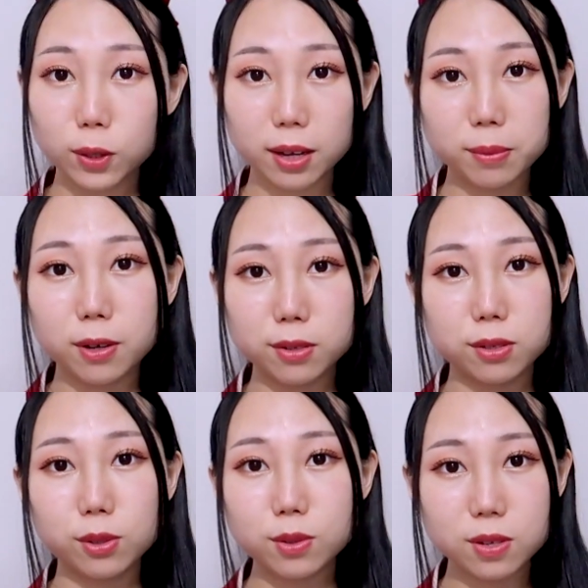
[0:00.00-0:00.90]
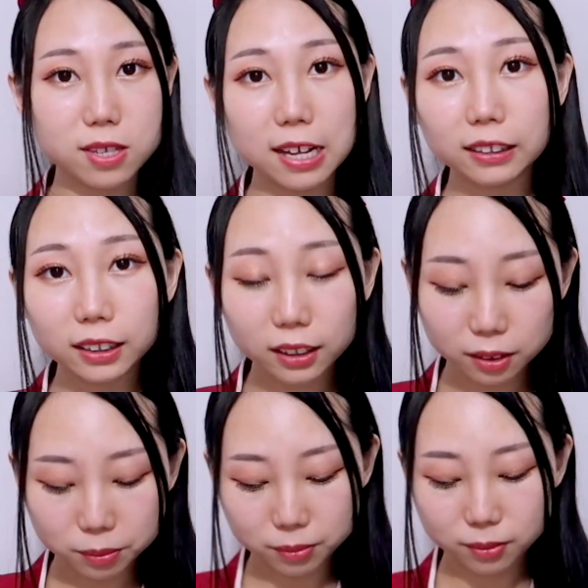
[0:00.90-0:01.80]
I'm also
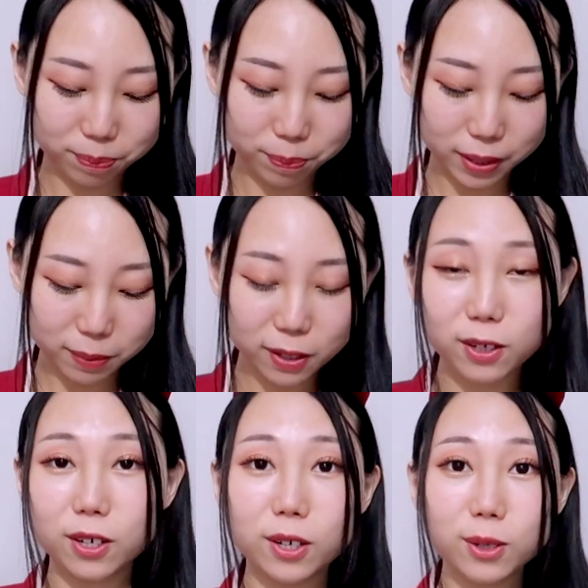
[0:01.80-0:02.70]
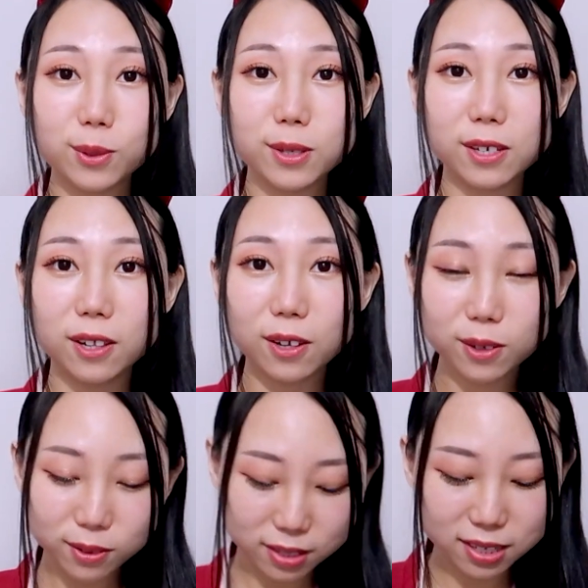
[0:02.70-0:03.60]
selling baby girls'
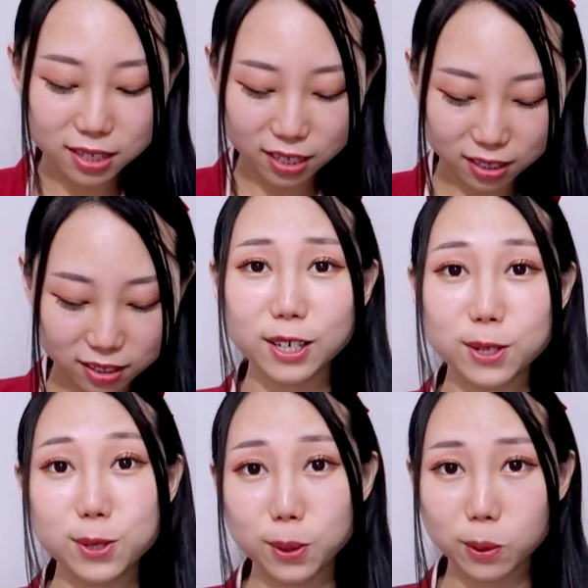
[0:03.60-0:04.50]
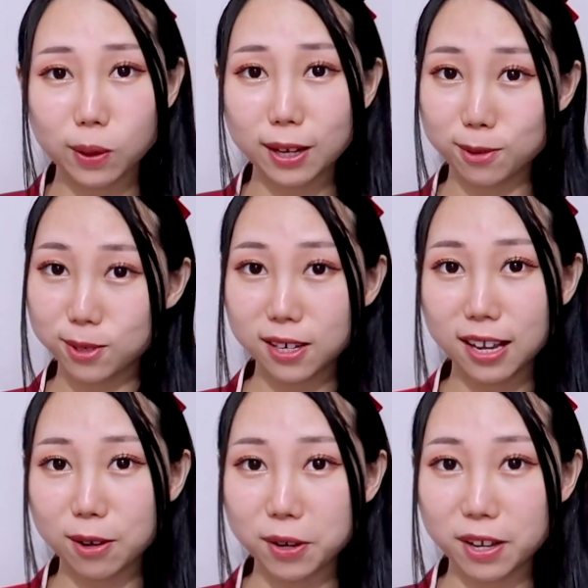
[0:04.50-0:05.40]
clothes. So I don't think
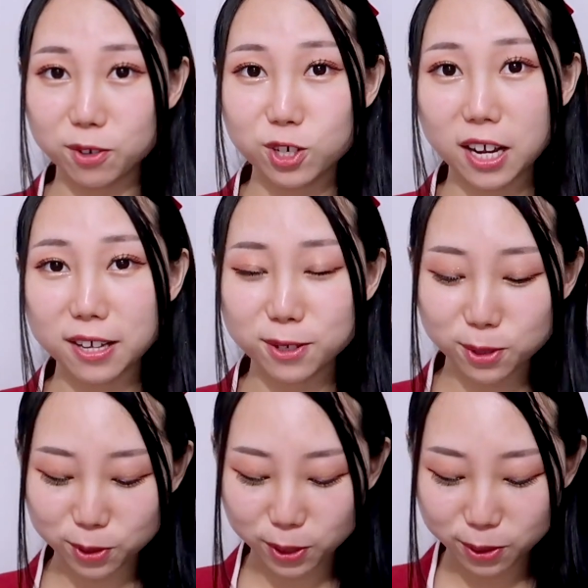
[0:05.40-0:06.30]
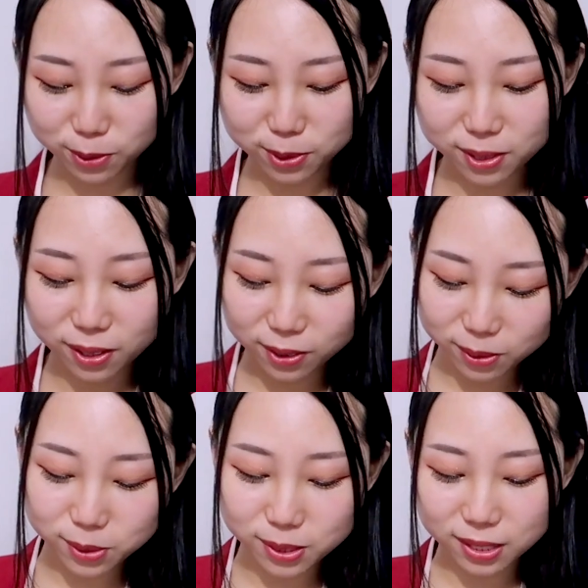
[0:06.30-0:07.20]
I will have a chance to use
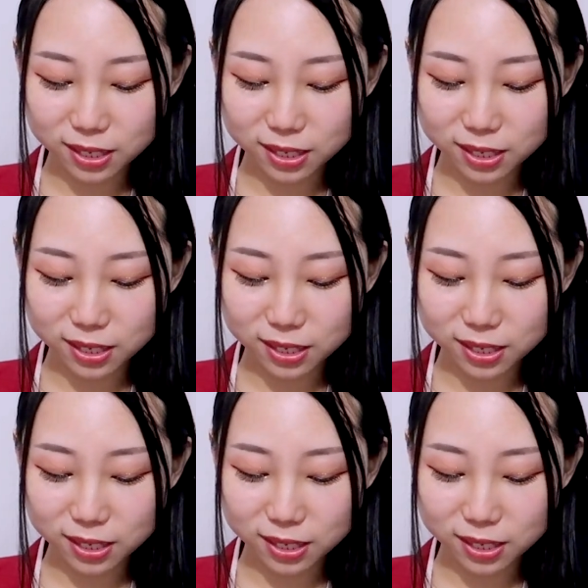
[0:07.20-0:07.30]
those.